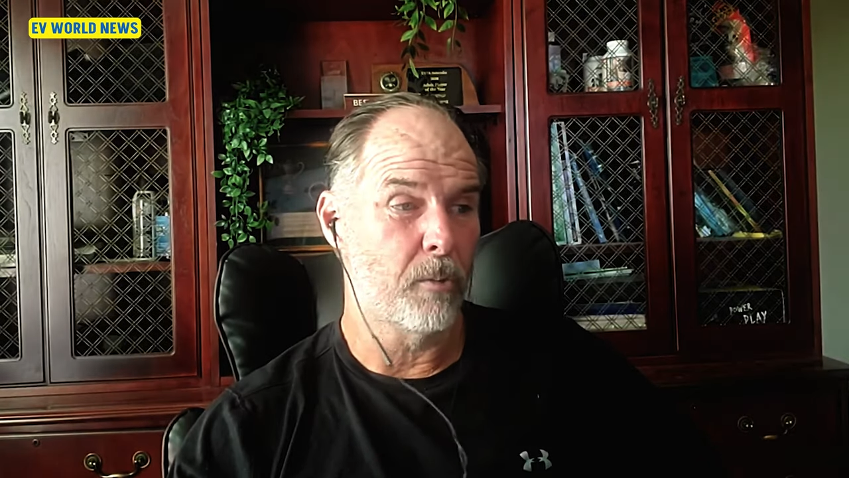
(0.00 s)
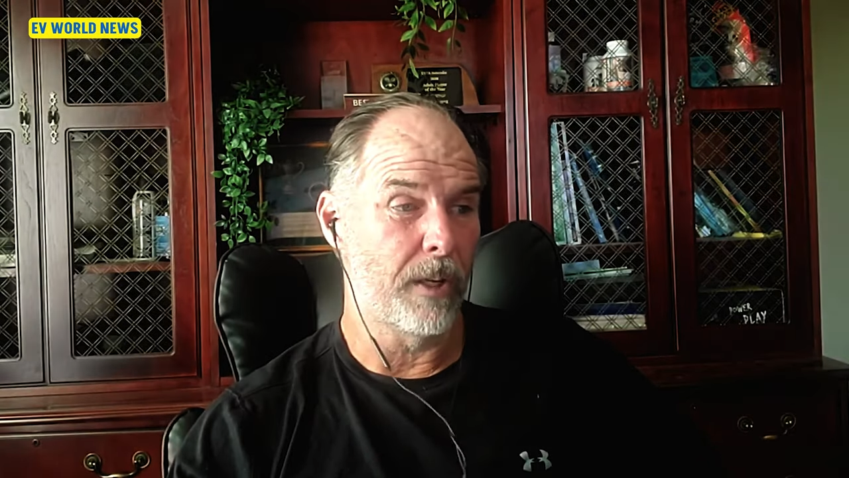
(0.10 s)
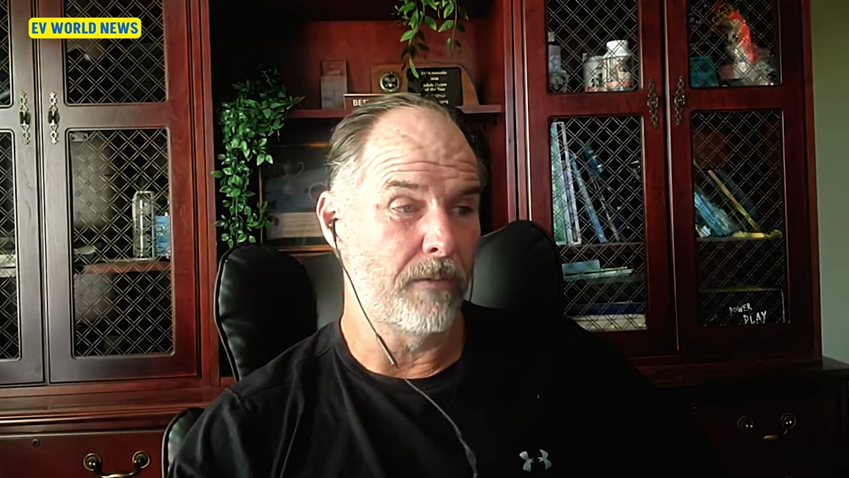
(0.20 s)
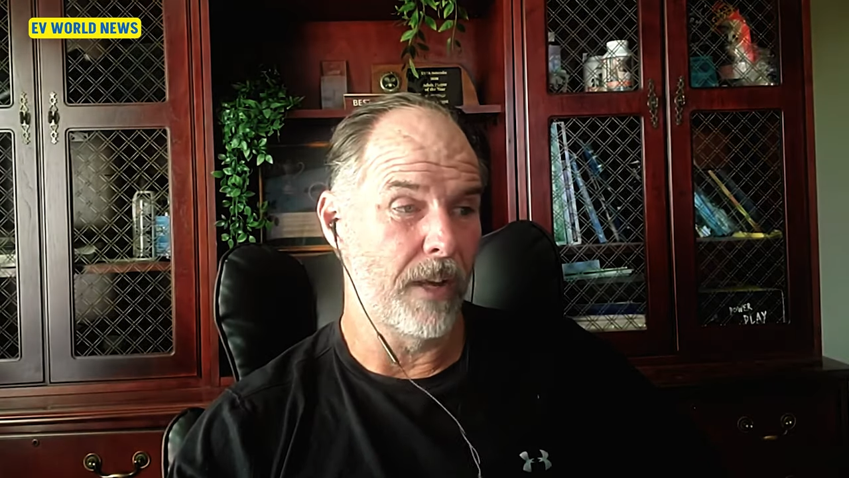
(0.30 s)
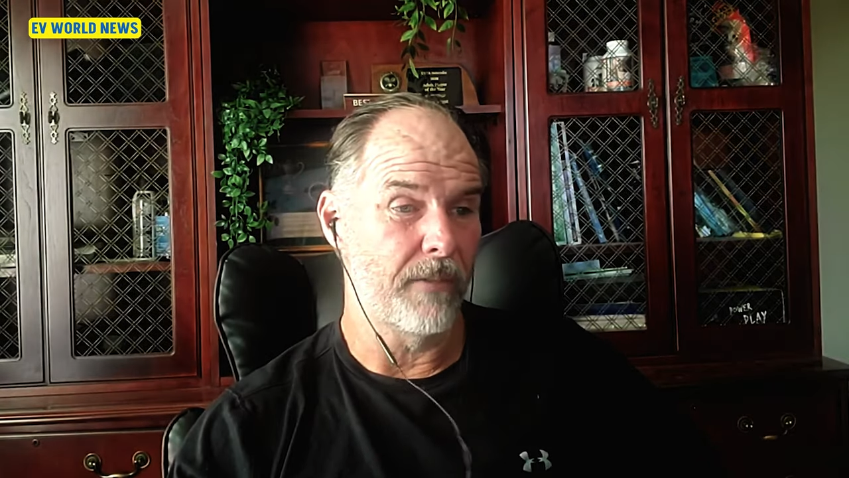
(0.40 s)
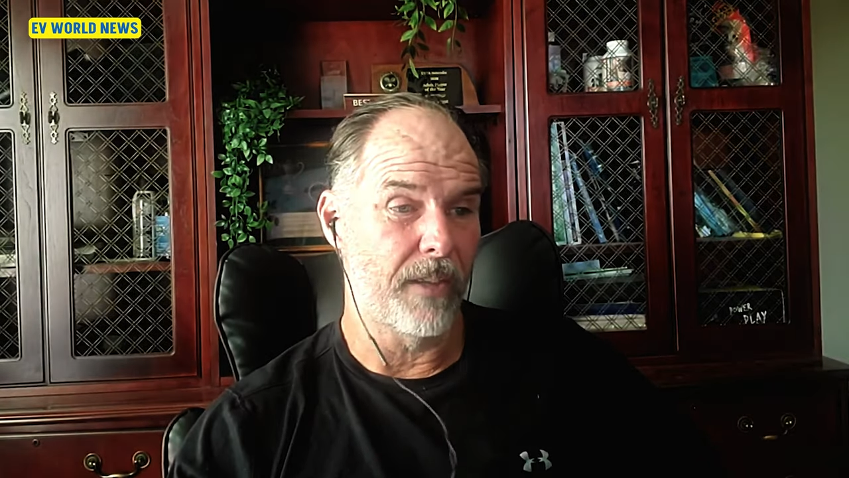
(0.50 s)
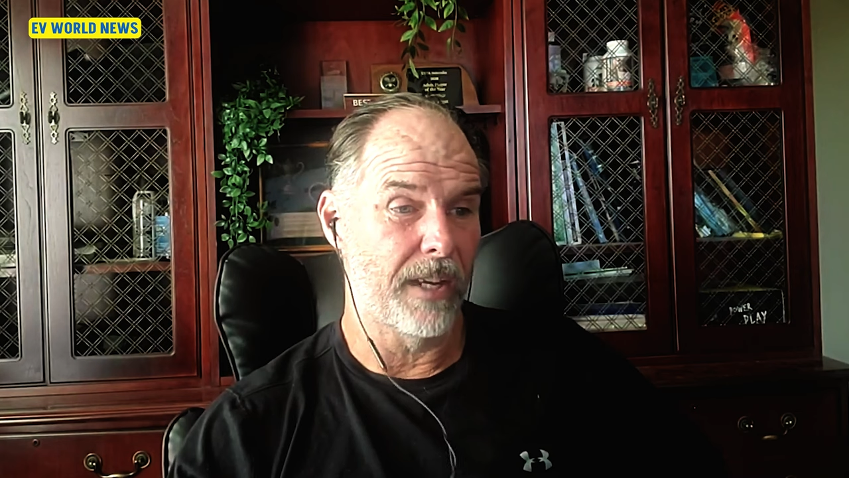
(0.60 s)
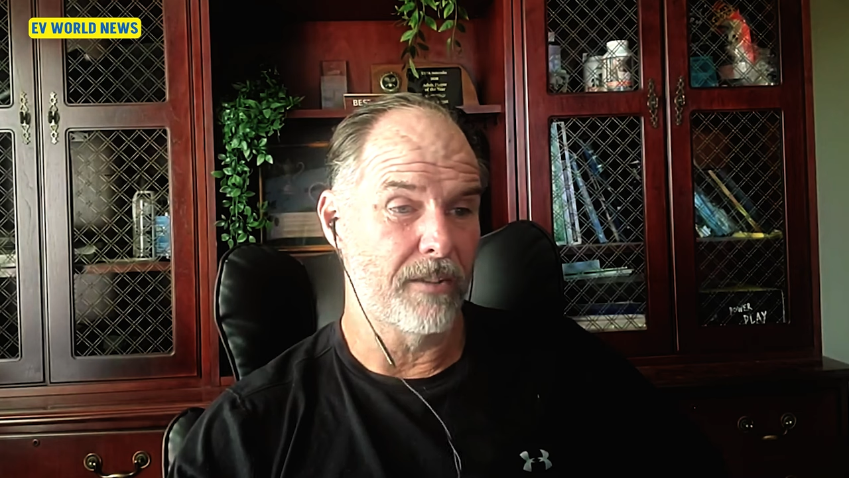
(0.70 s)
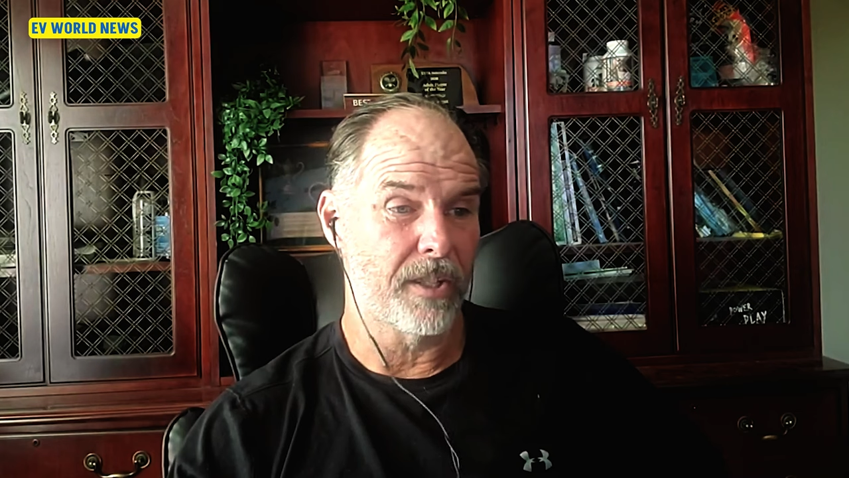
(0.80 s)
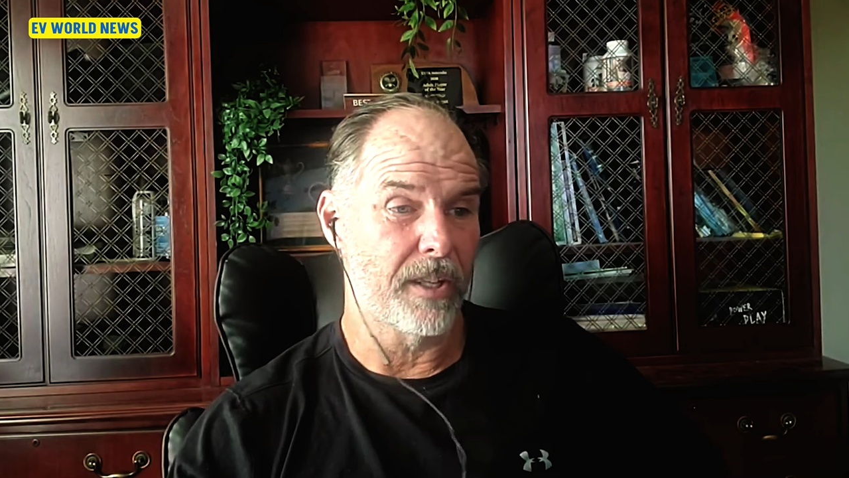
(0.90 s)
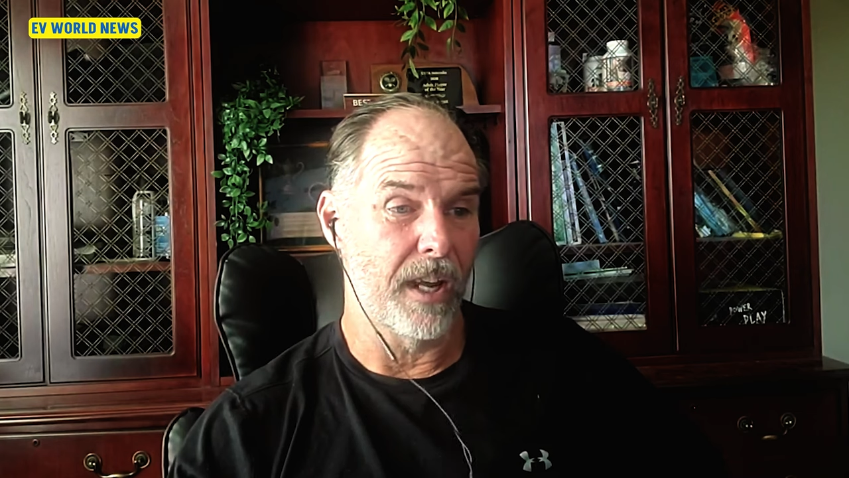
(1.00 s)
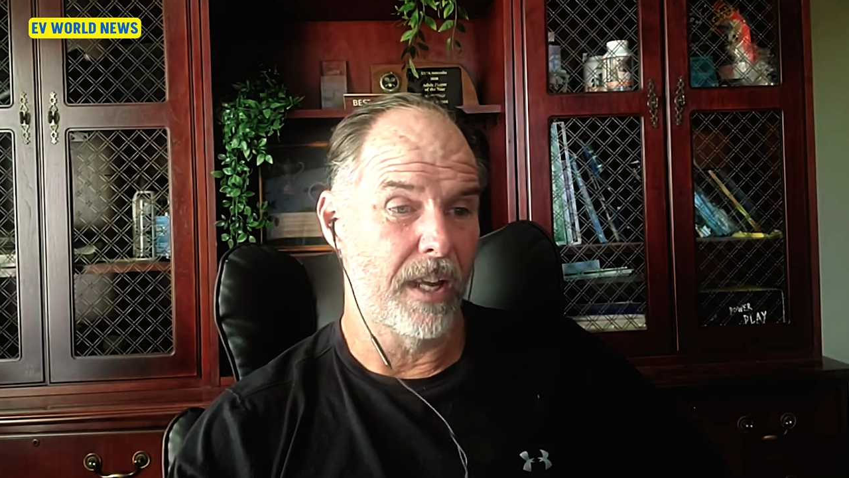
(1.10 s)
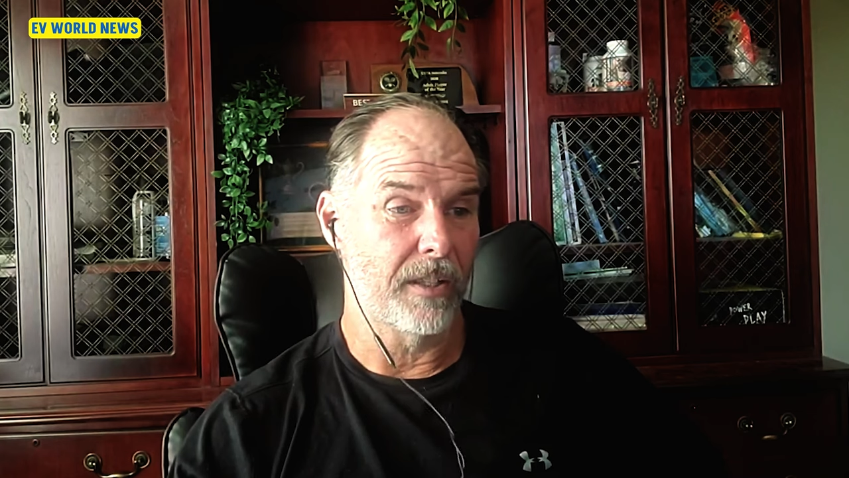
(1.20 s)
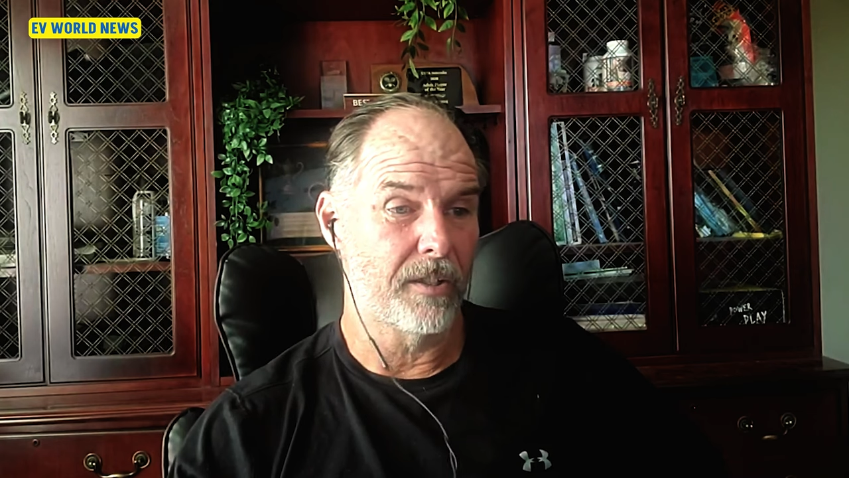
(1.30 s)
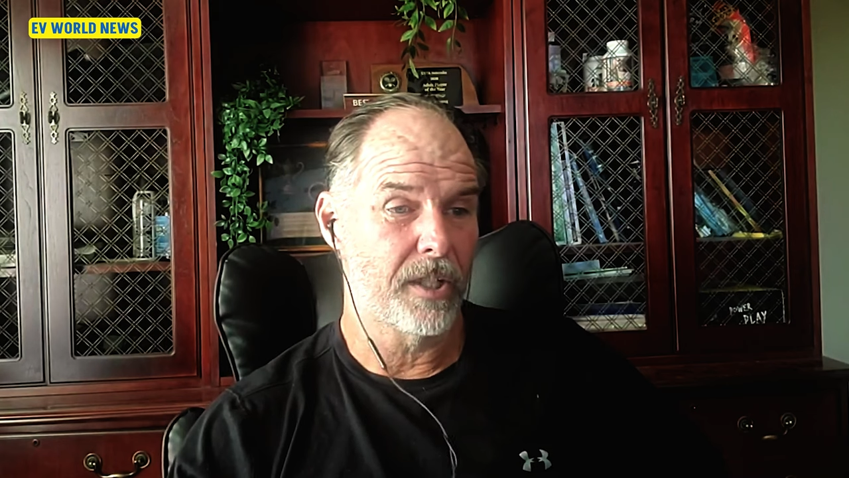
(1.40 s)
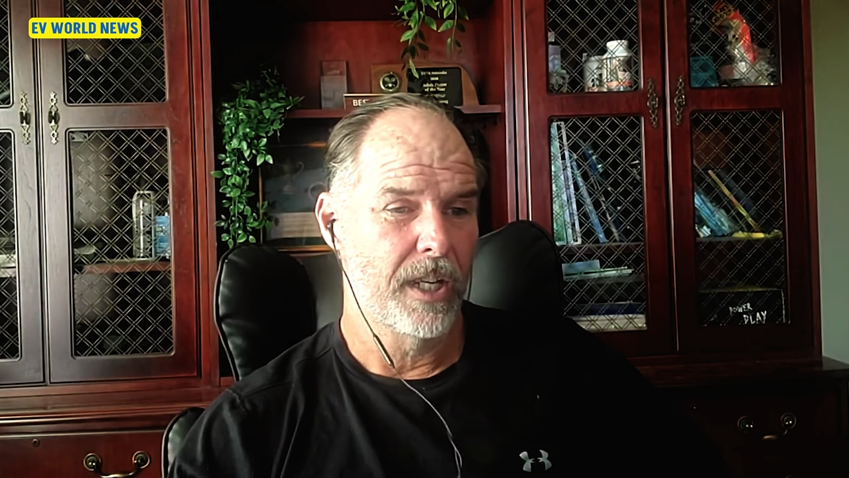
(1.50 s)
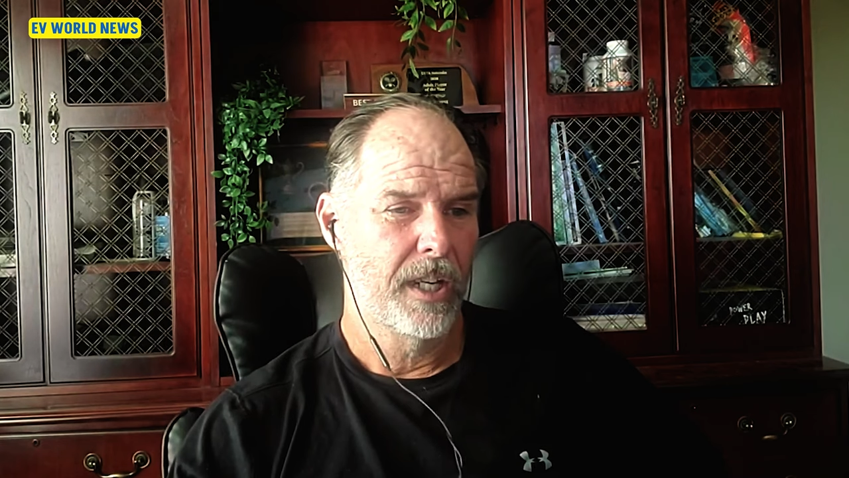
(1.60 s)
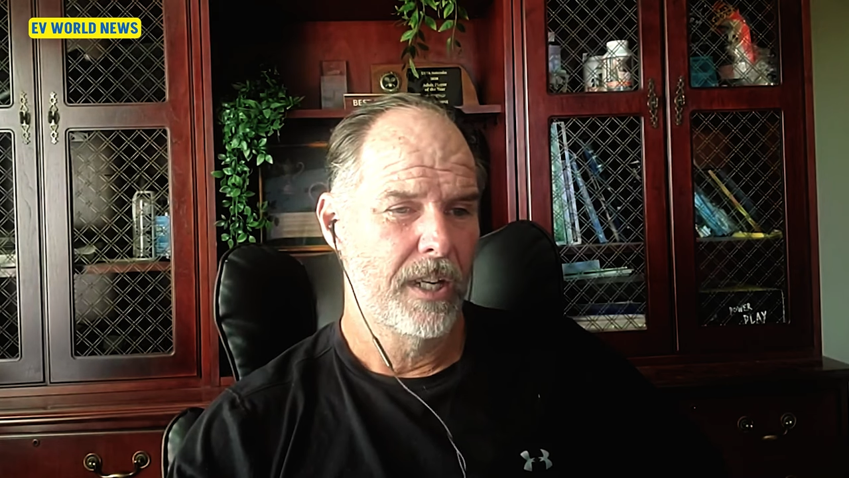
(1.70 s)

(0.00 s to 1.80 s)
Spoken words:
$25,000